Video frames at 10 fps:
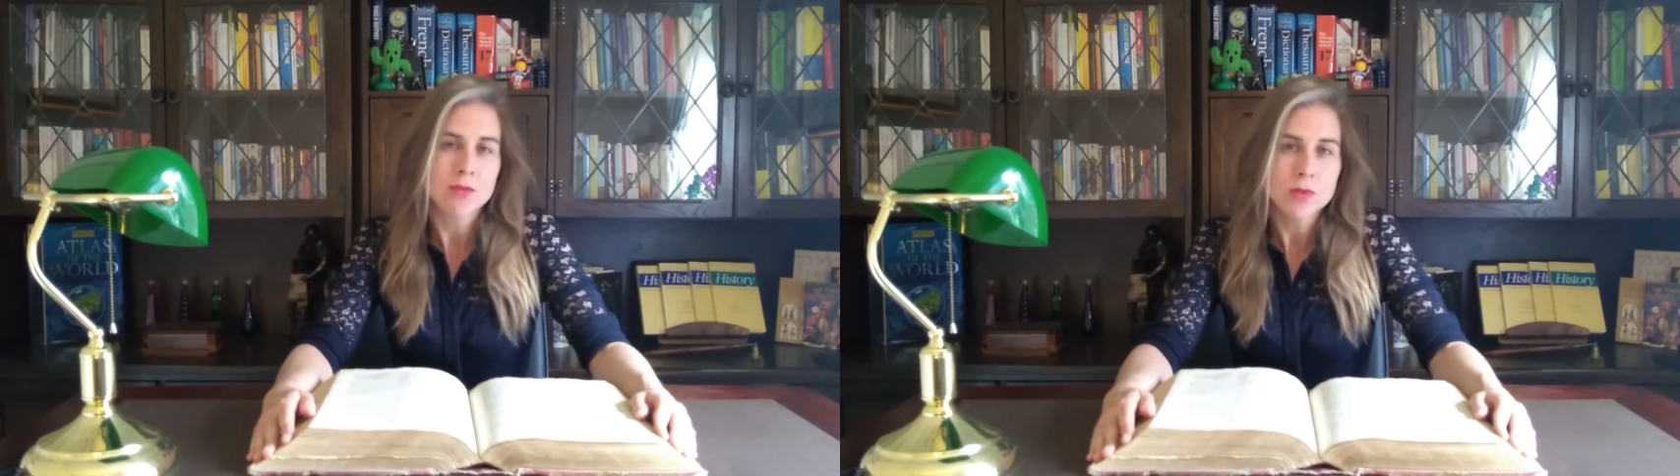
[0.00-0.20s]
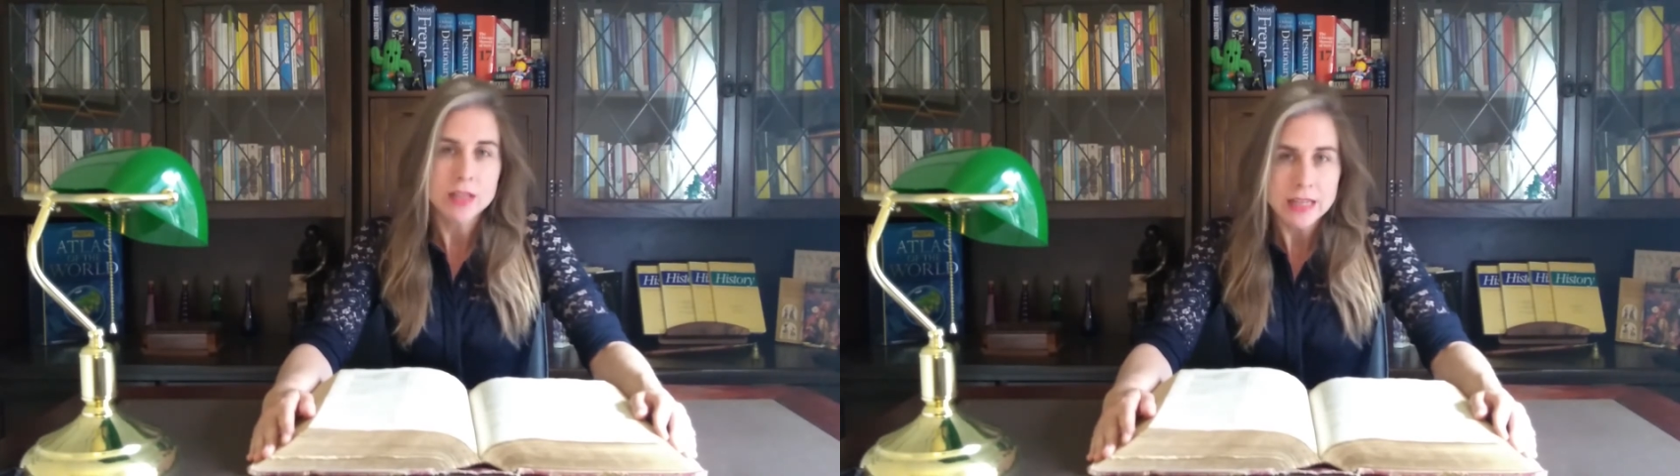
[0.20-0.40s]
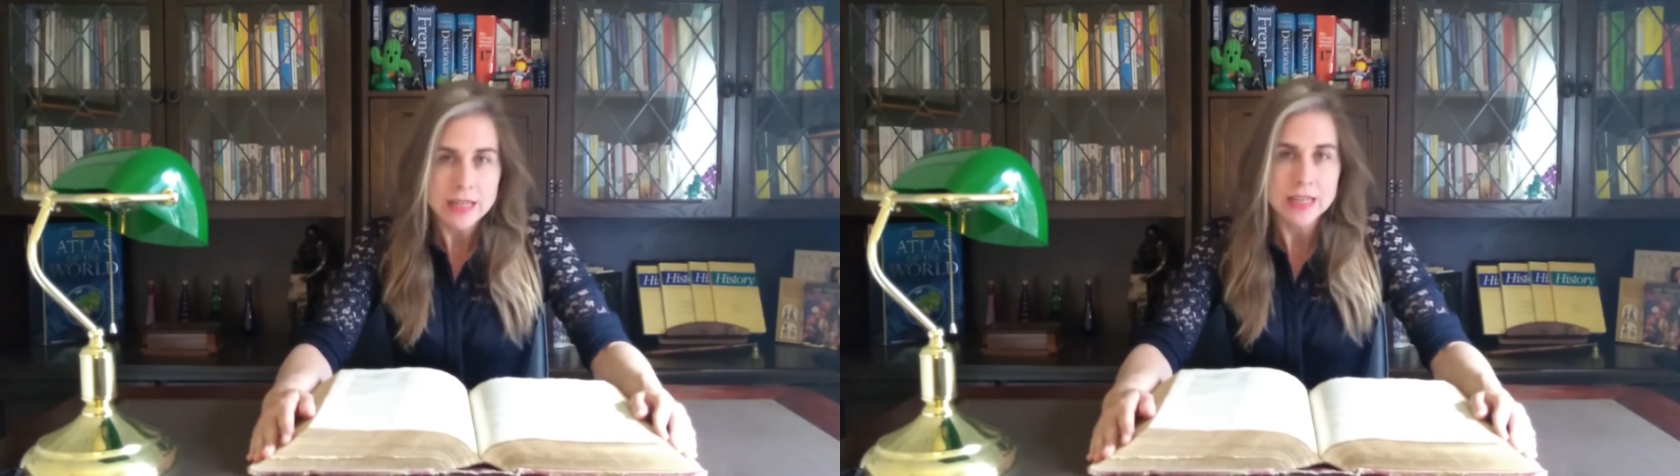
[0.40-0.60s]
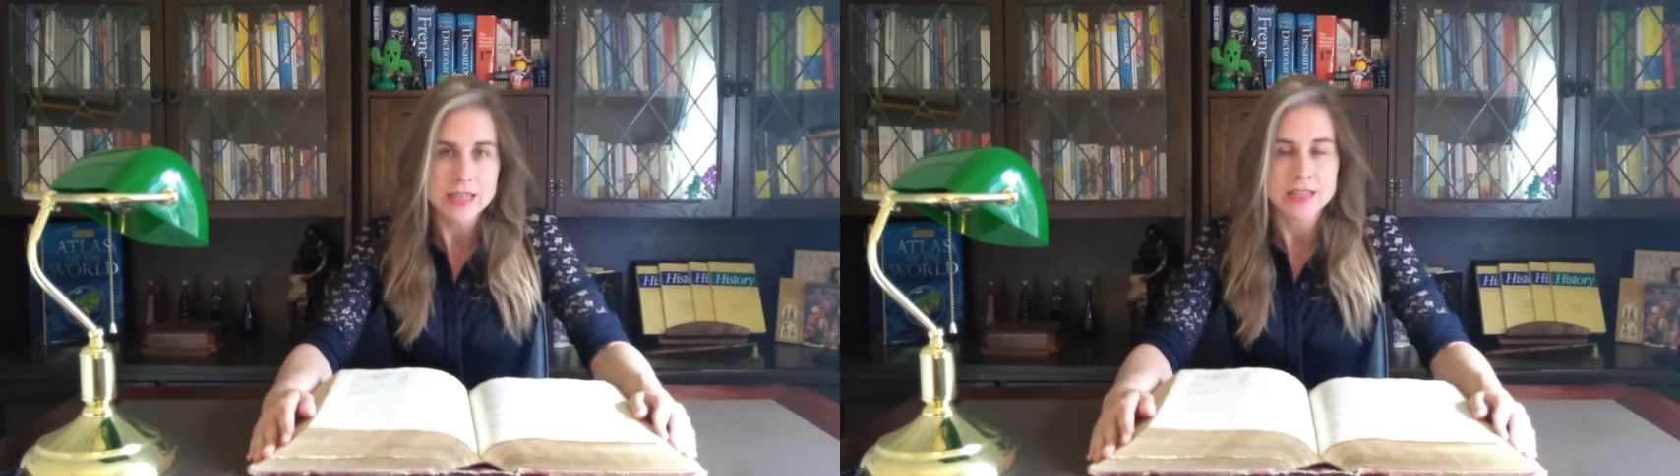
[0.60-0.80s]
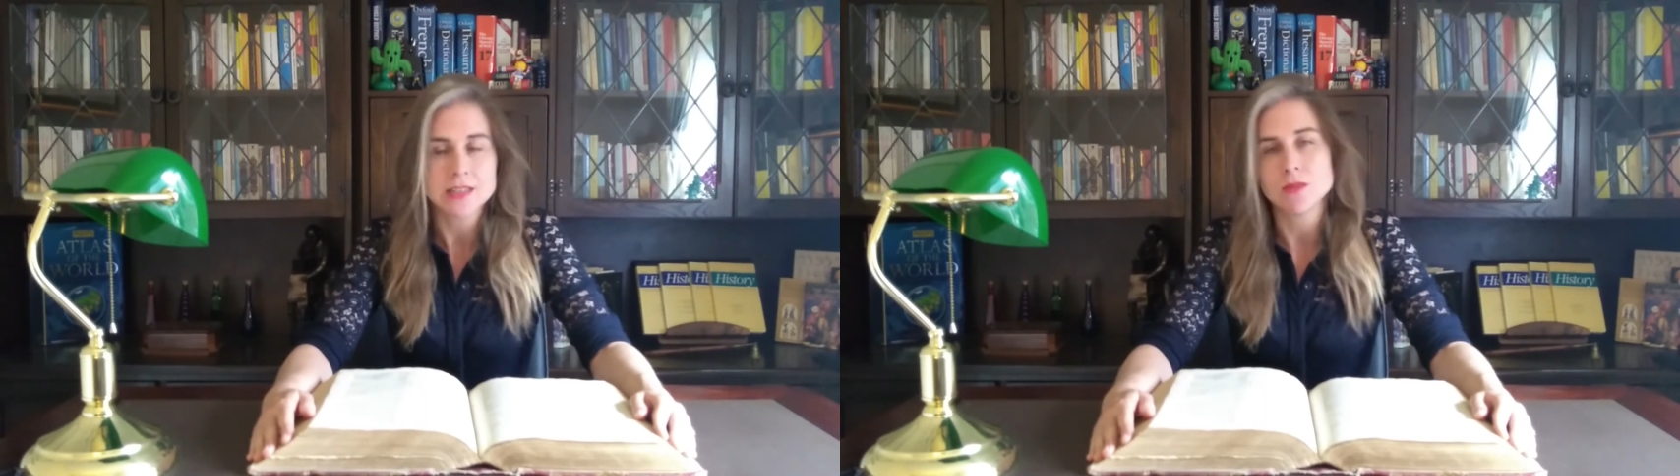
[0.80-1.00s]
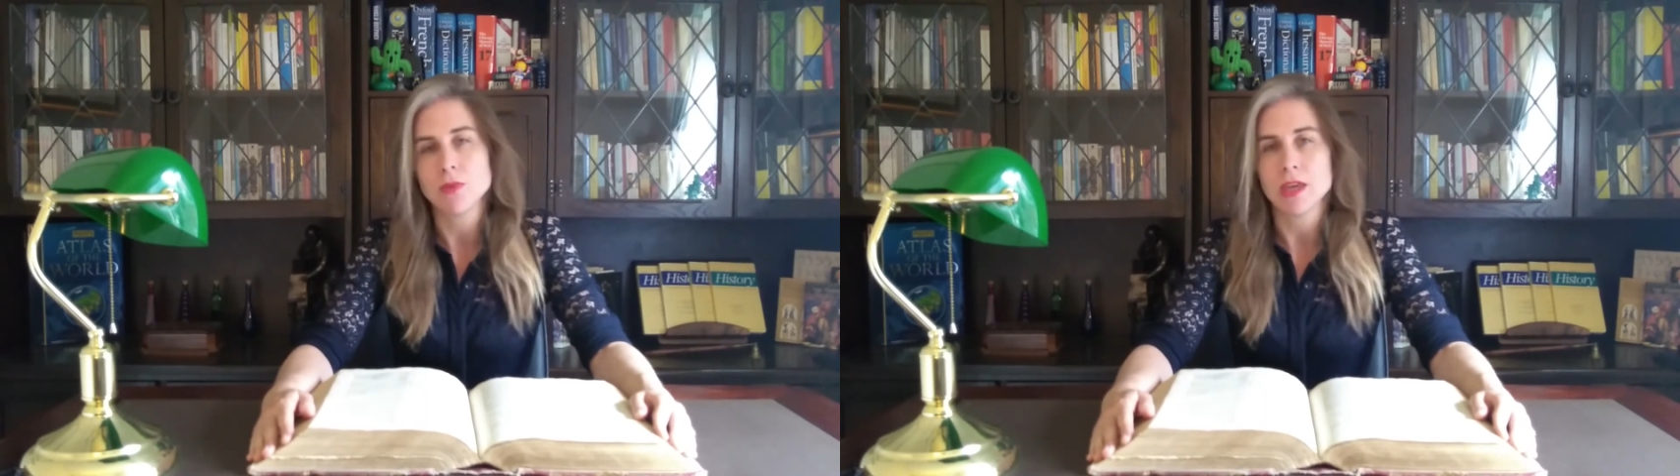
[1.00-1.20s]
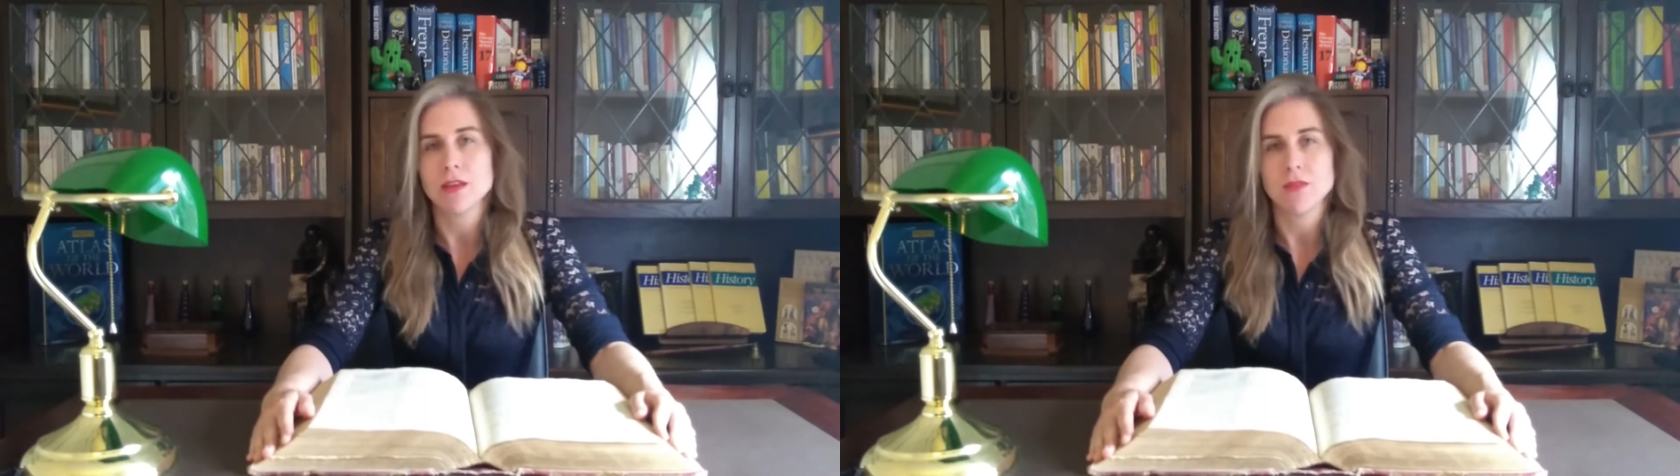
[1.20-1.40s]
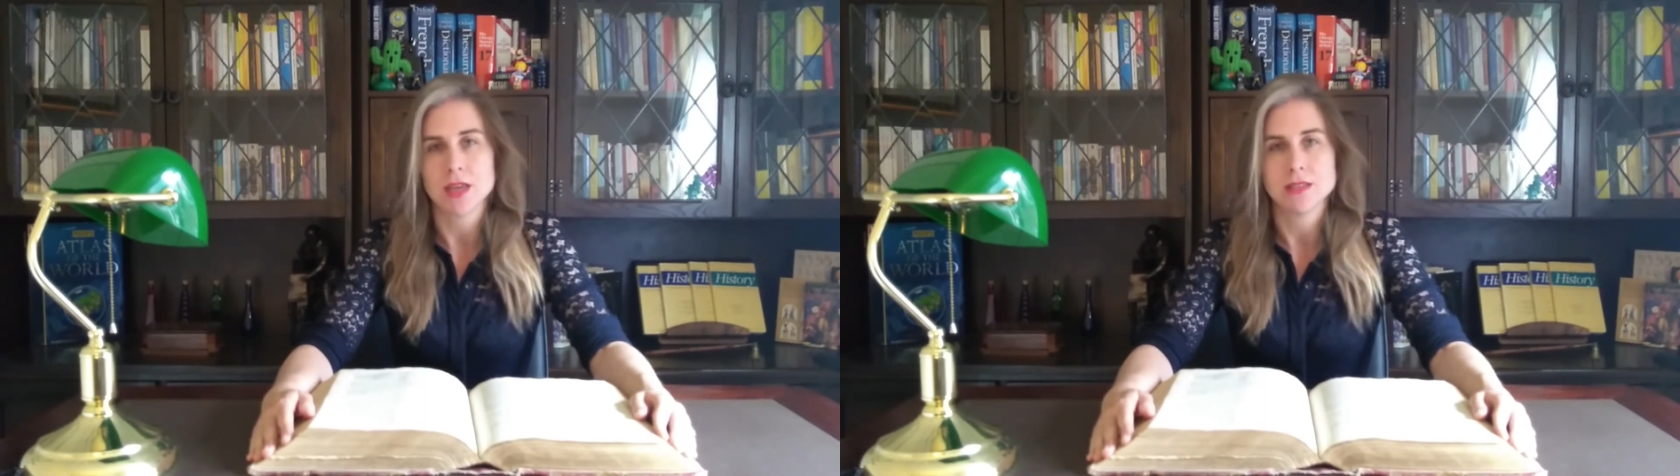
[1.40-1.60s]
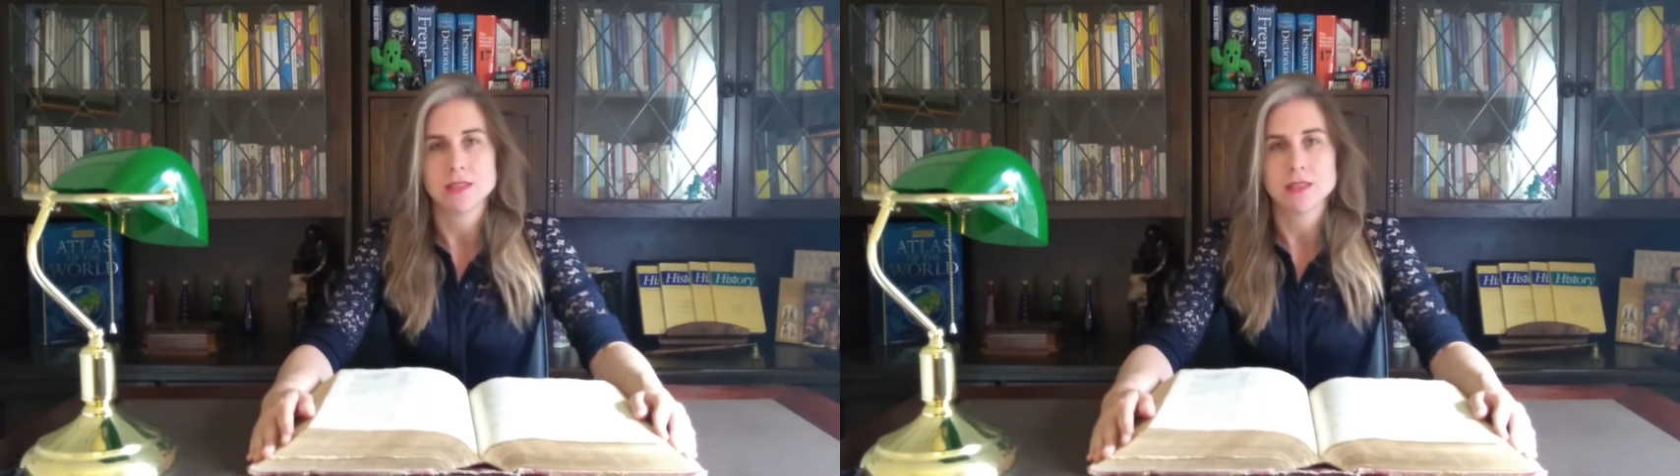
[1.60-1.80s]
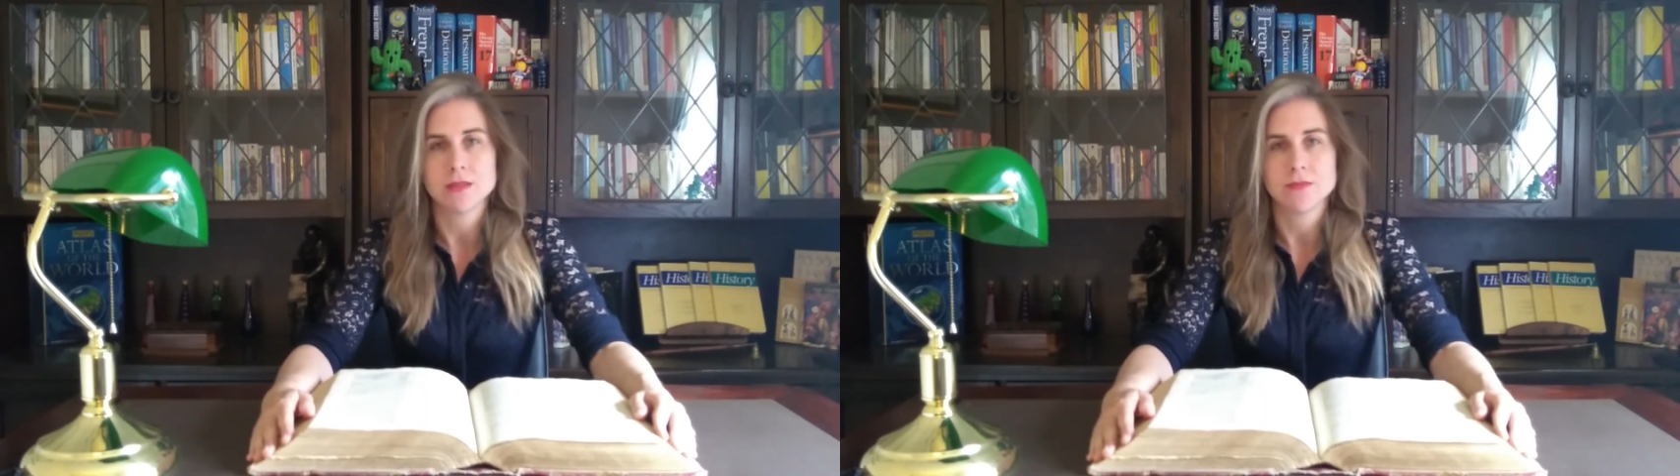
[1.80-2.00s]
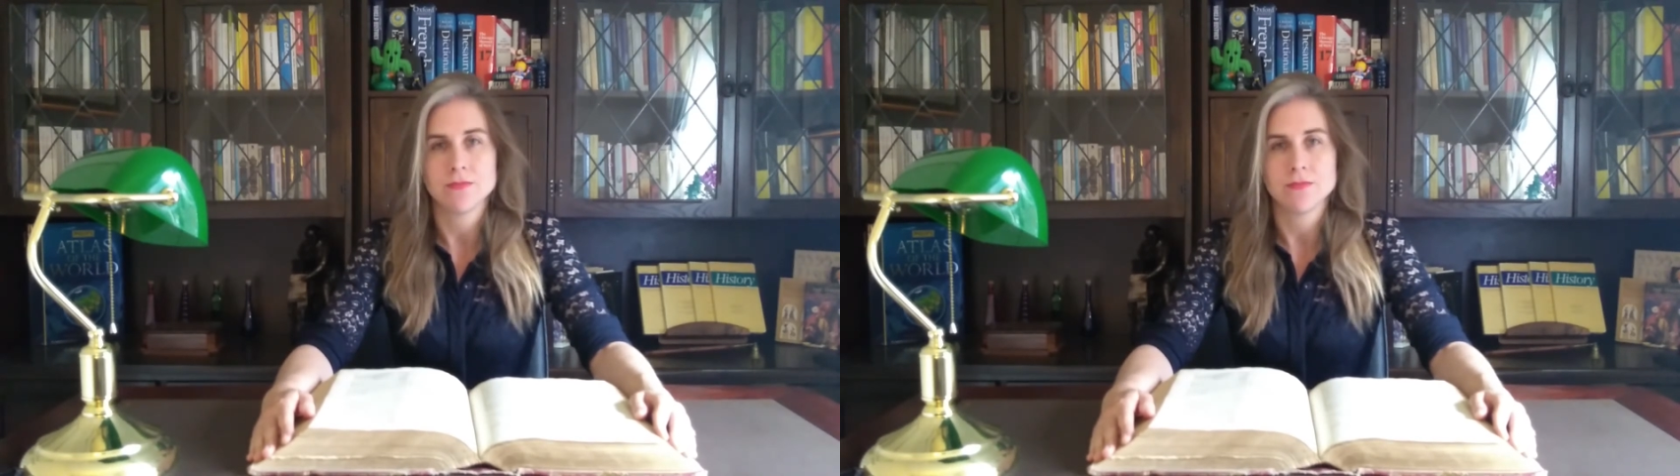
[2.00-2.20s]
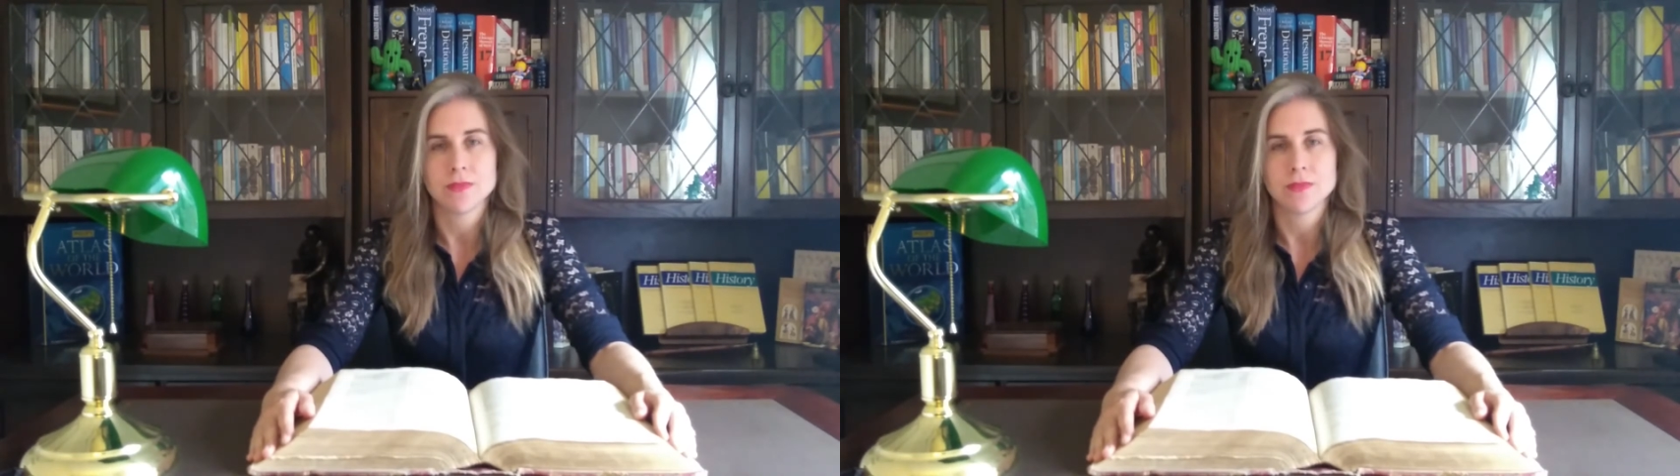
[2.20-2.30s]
I really needed to be convinced.